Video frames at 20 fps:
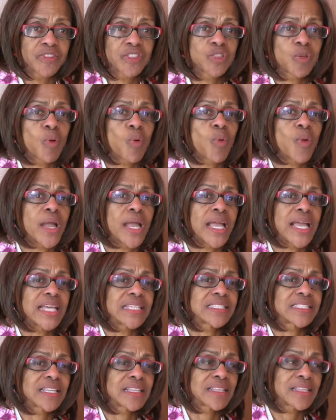So
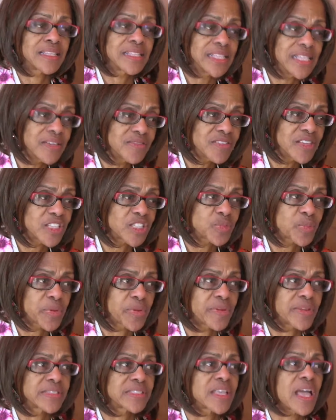as a lived
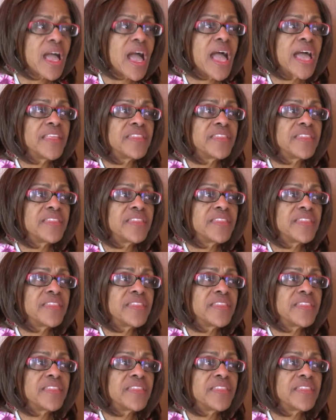experience,